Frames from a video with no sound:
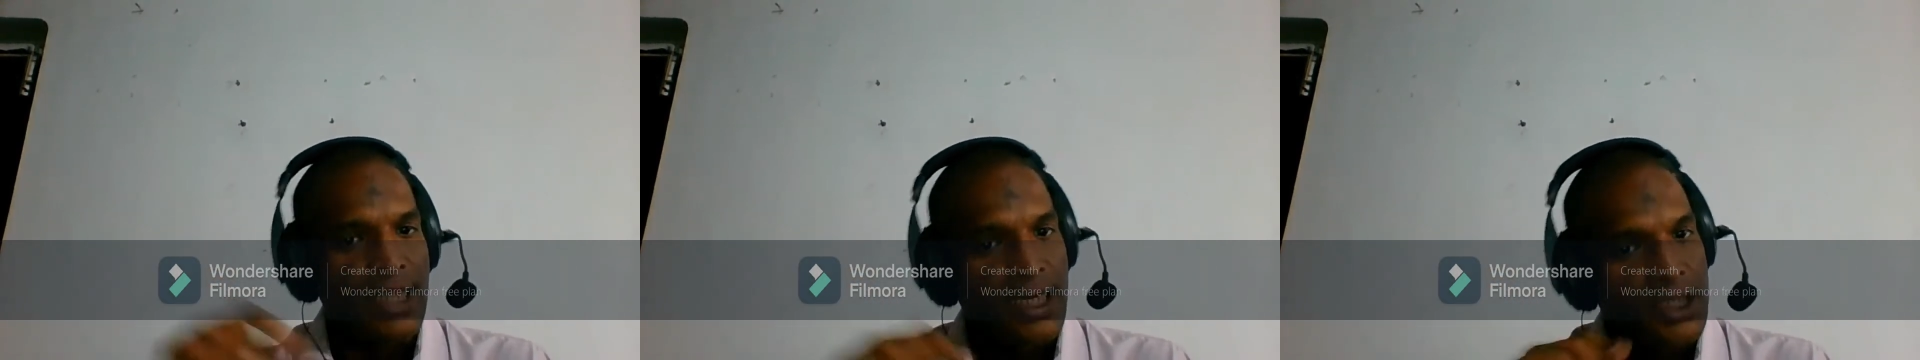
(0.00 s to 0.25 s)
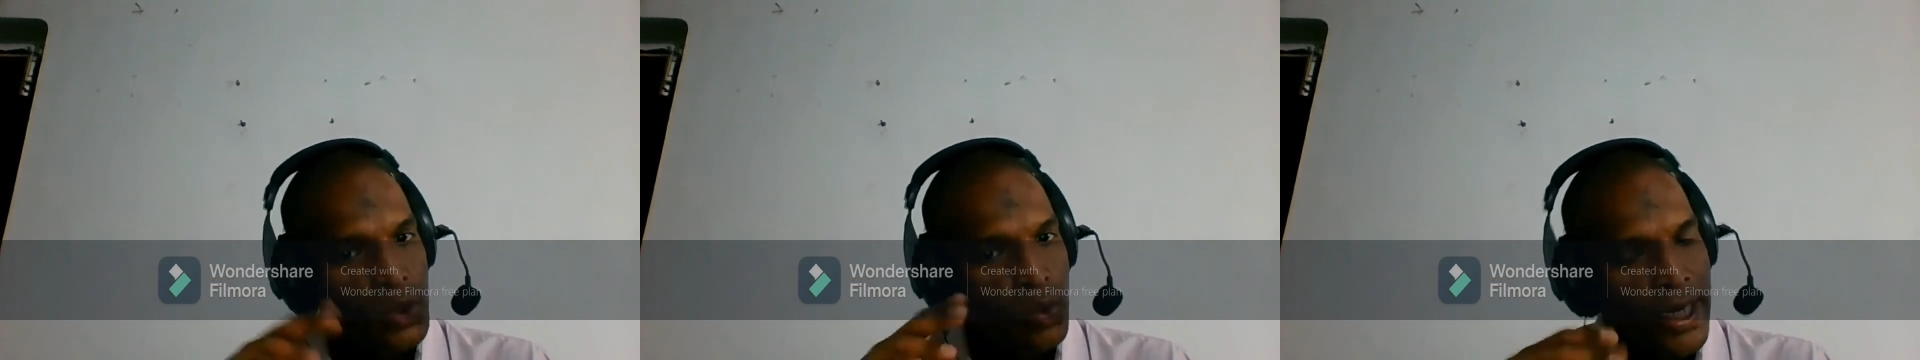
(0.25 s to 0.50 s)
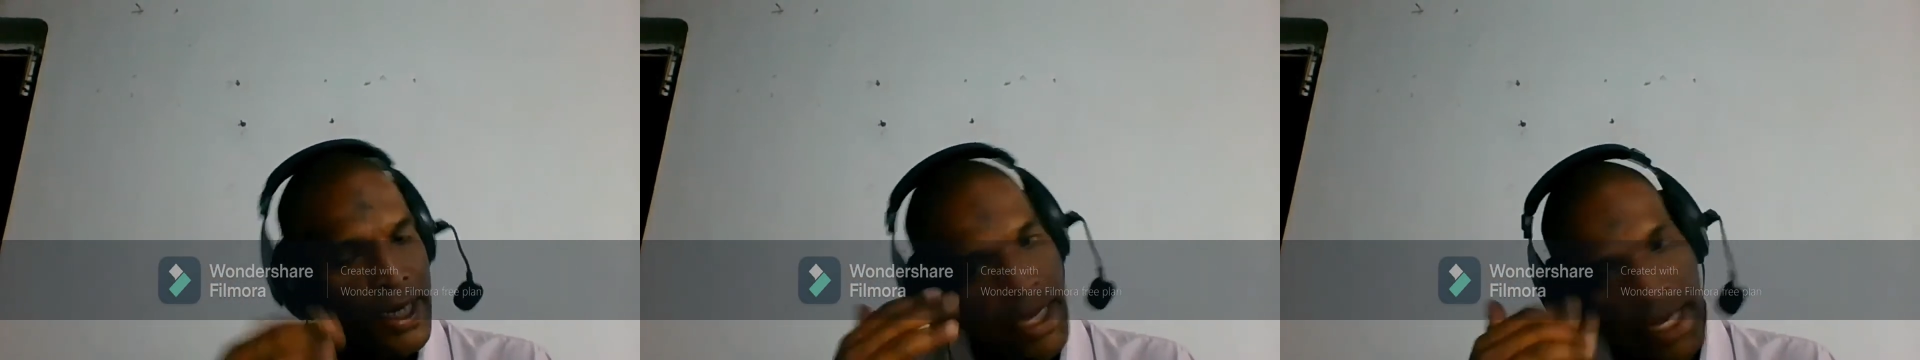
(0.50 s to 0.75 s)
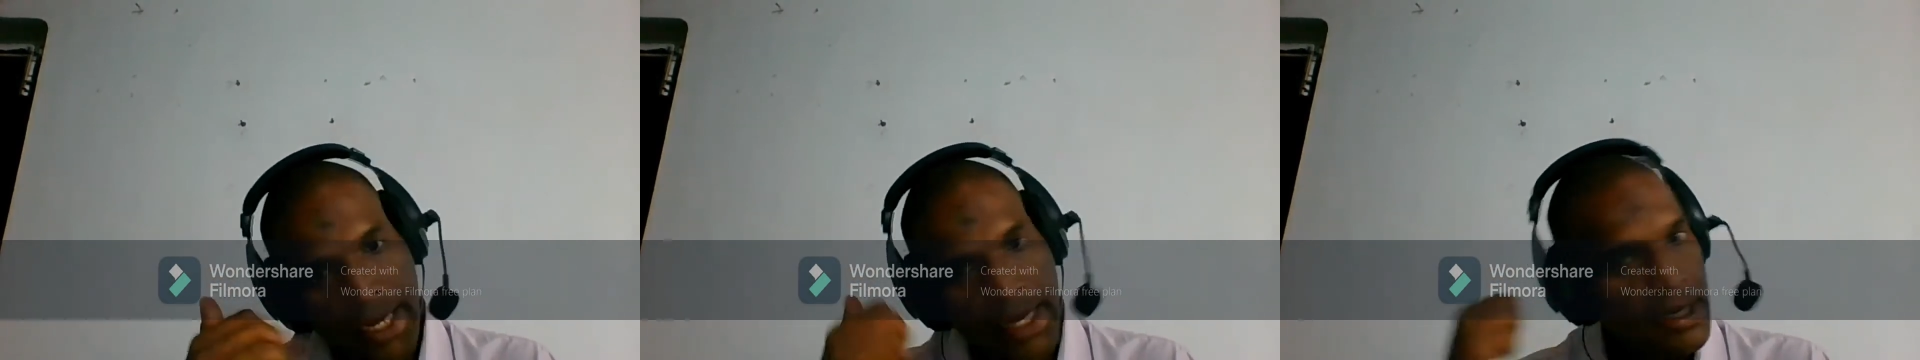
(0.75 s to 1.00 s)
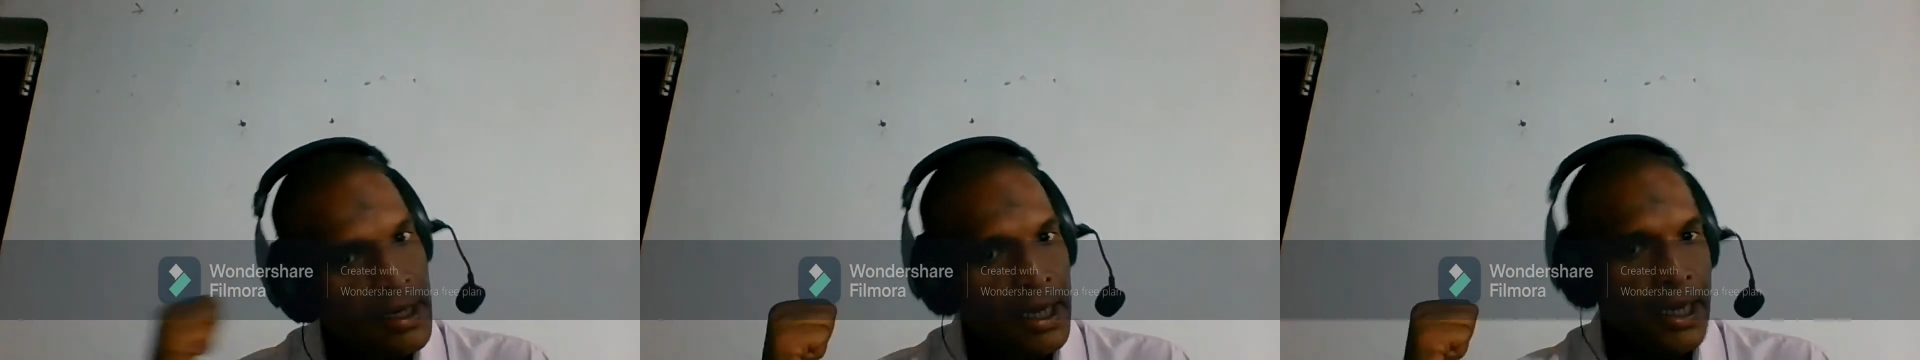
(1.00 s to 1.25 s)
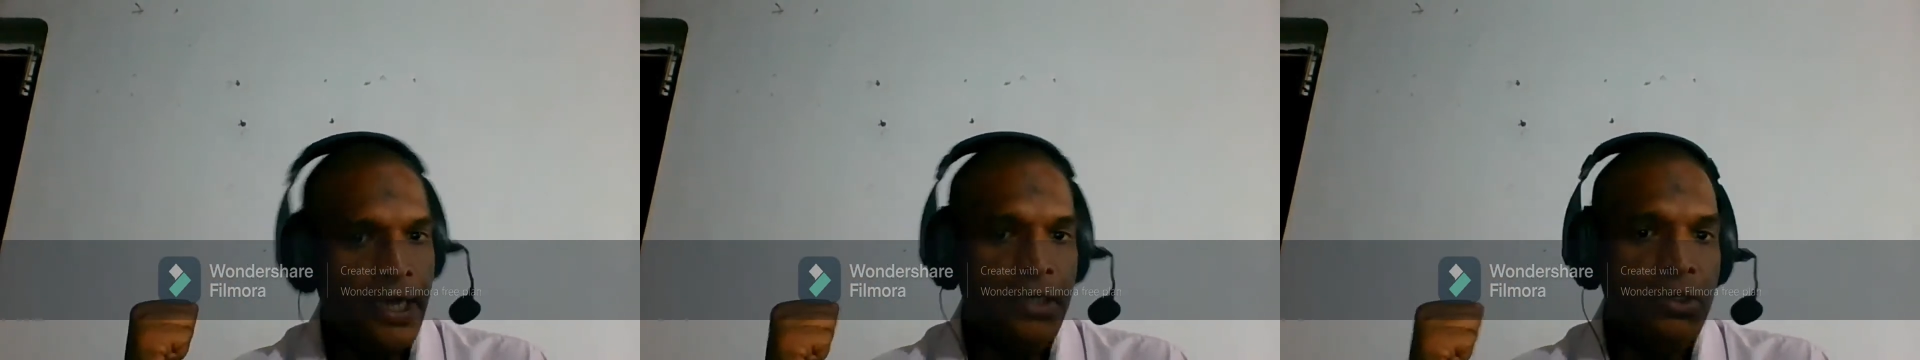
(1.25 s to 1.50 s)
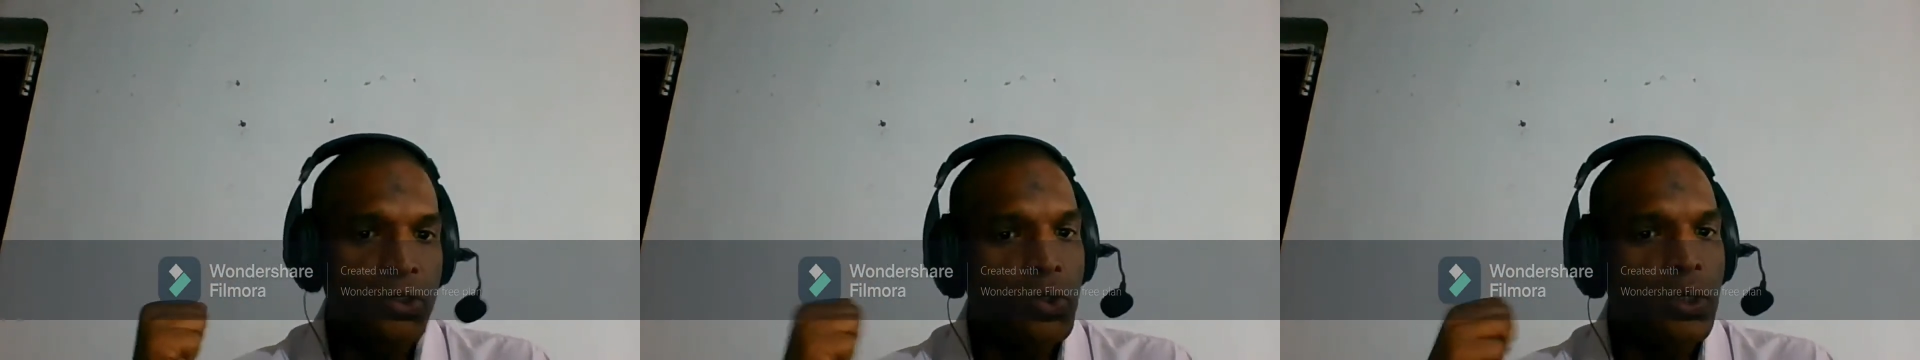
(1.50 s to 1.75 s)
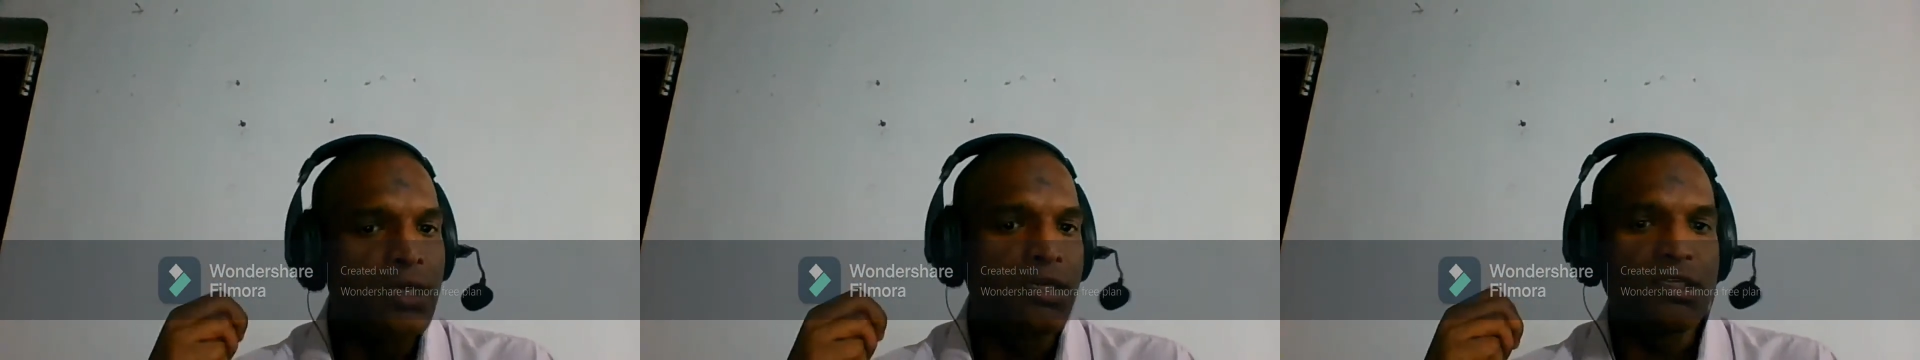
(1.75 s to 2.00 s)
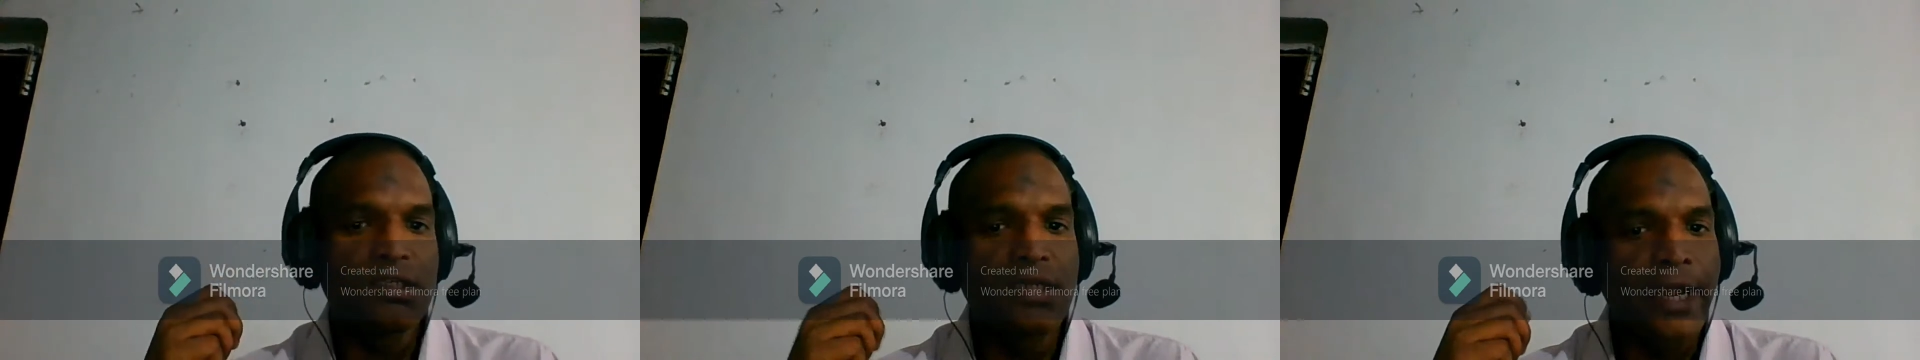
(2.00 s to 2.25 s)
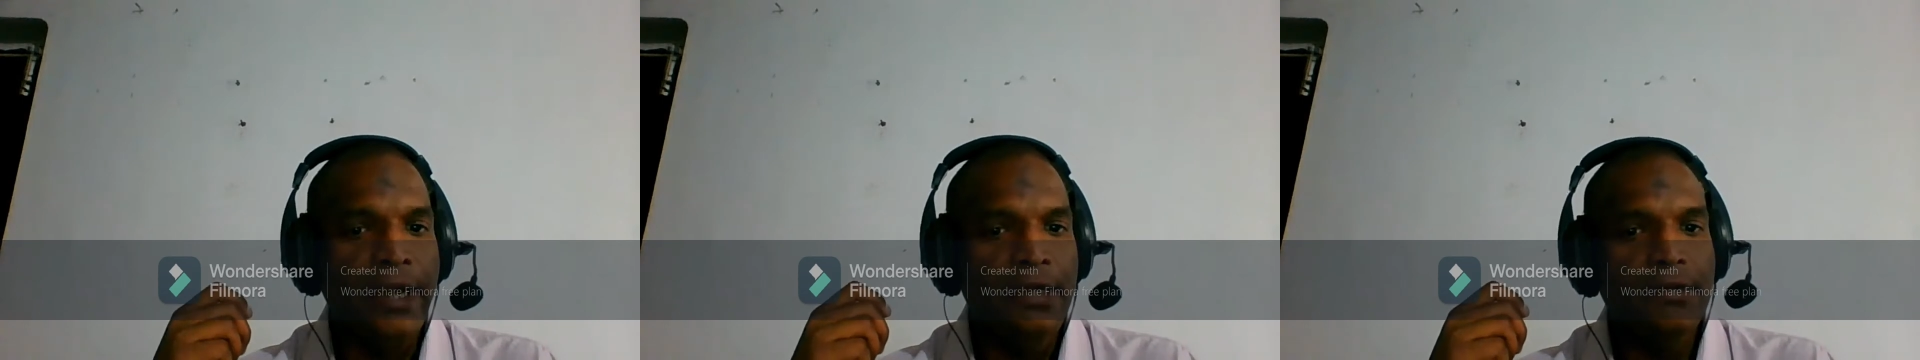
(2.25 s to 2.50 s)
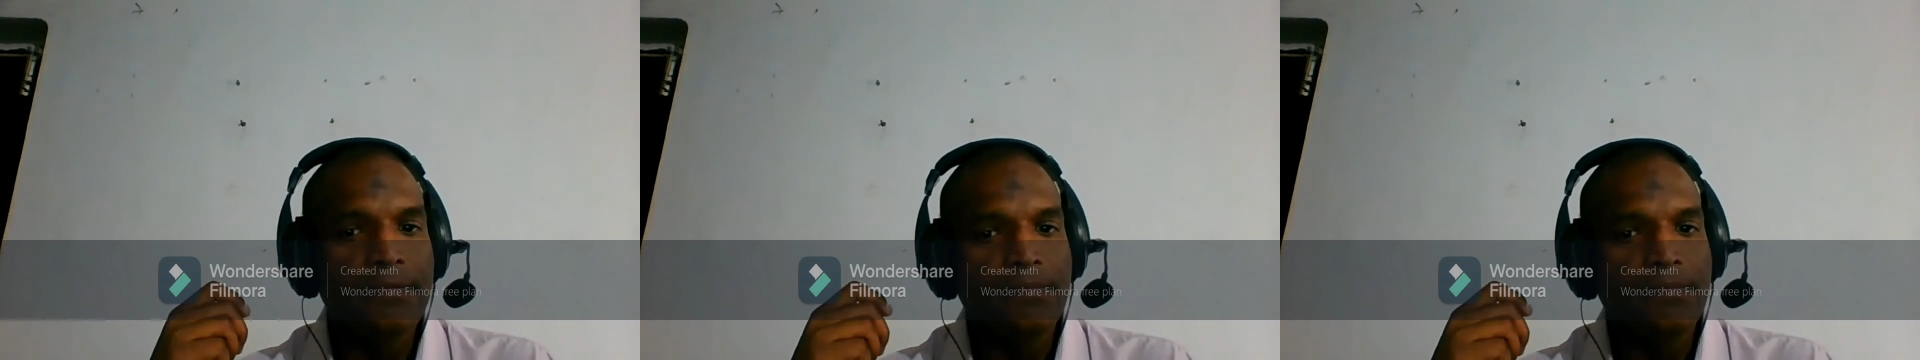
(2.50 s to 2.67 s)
that's when he can get to understand